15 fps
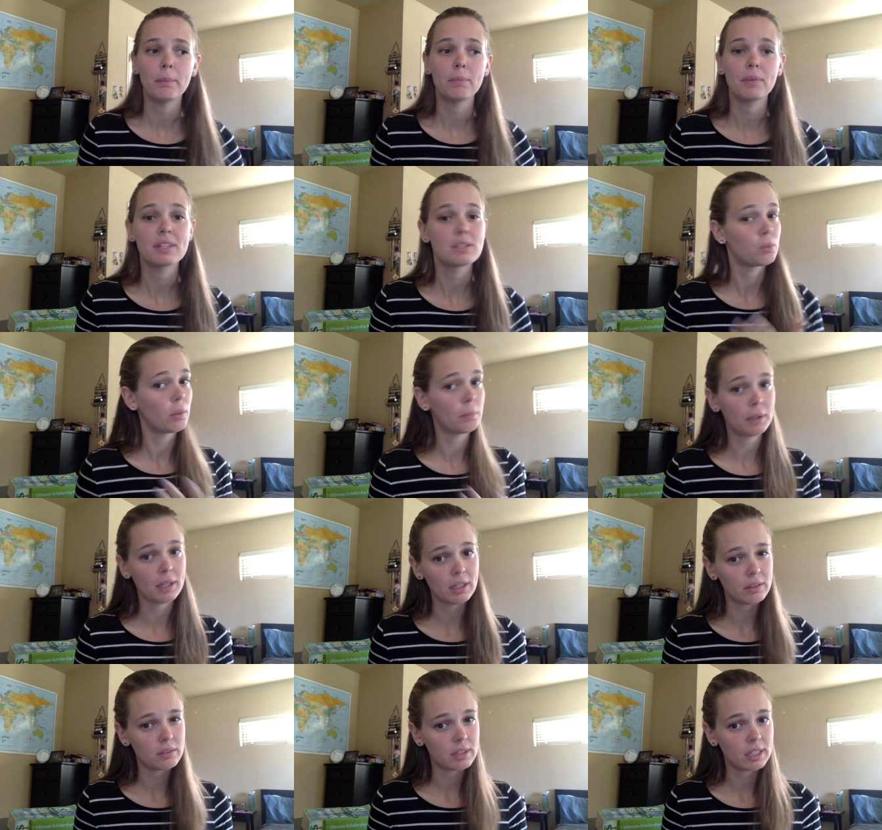This won't
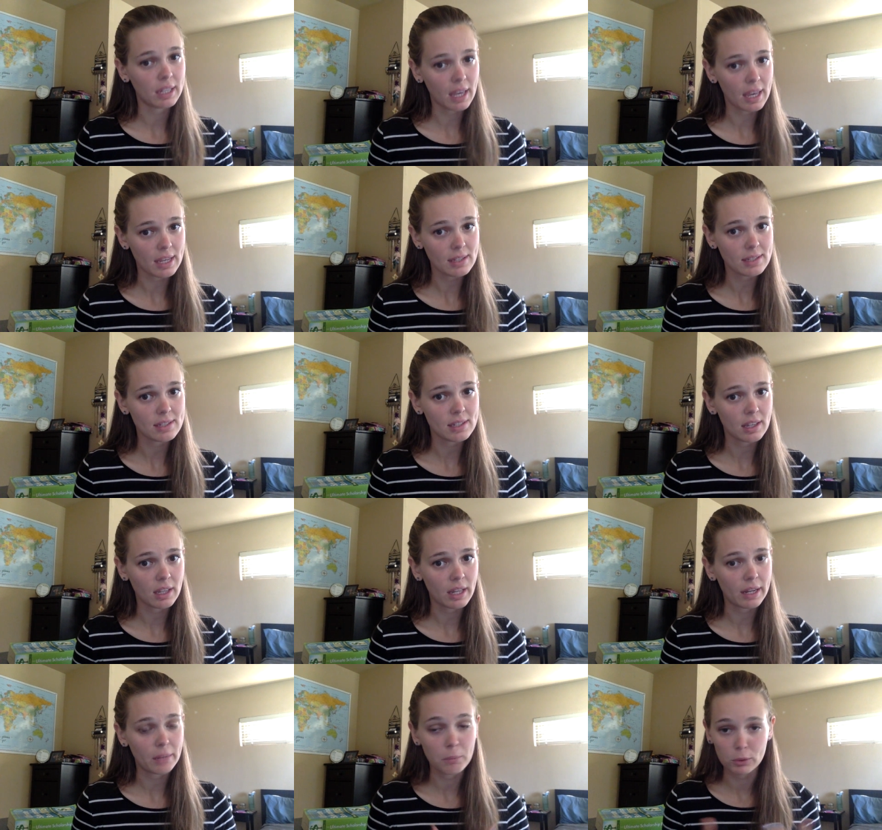be the case
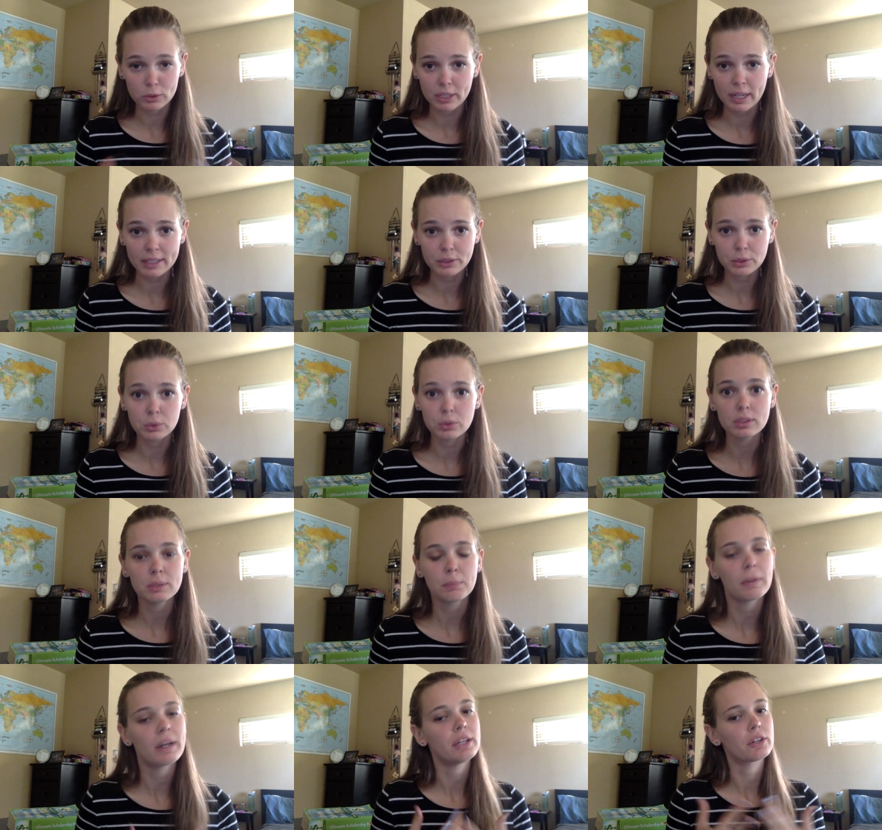at most high schools,
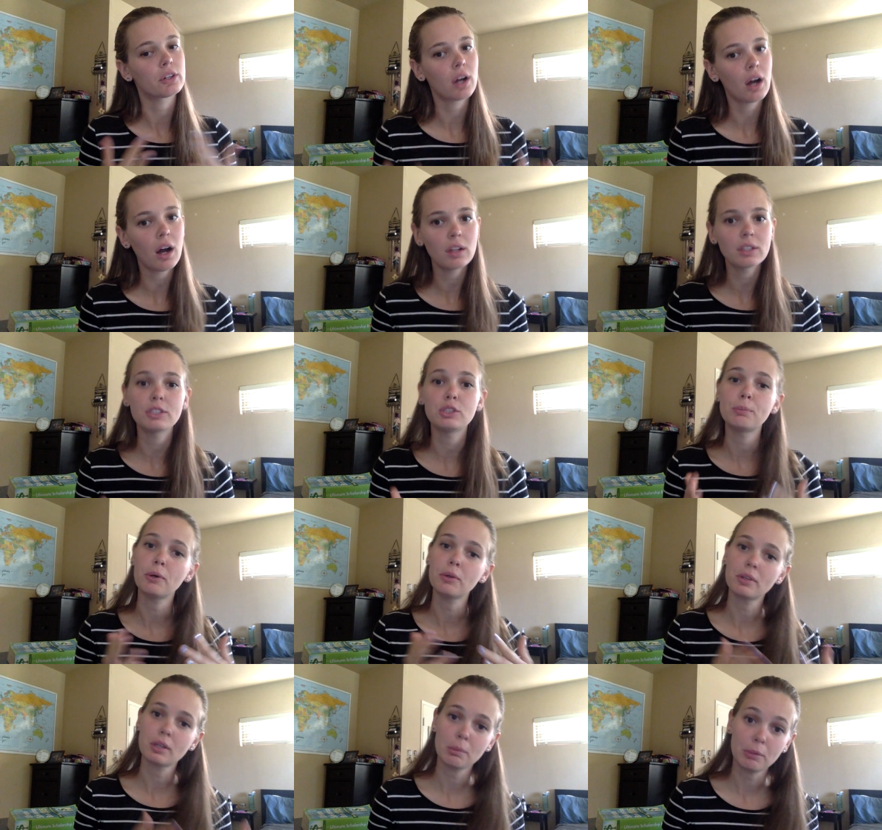but at your college,
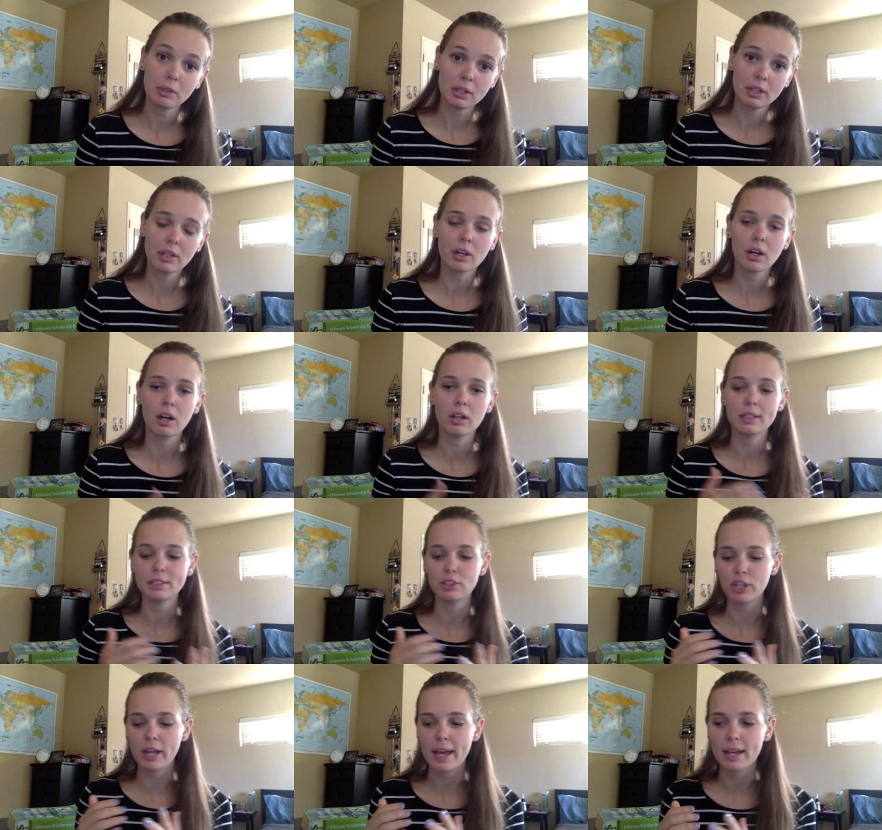both community
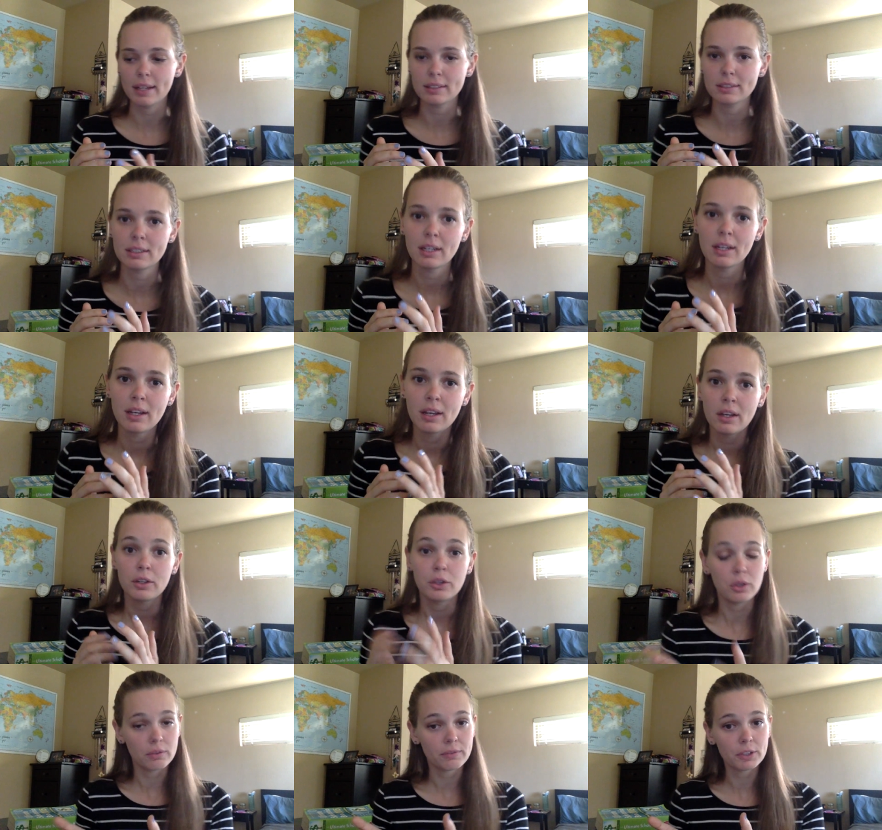college and
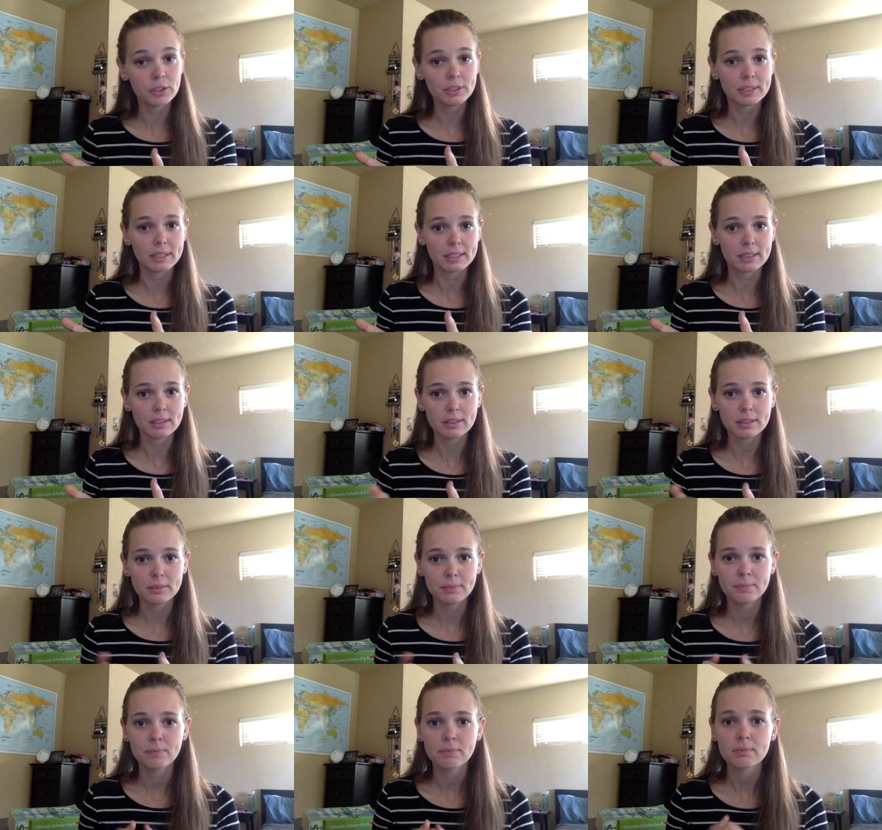universities,
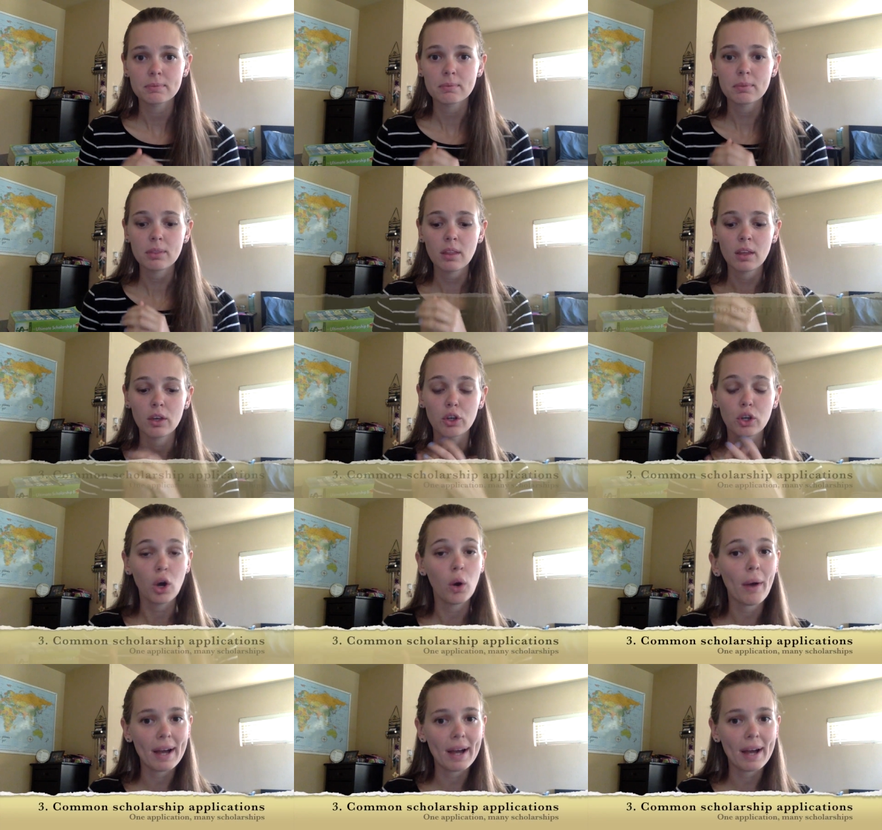go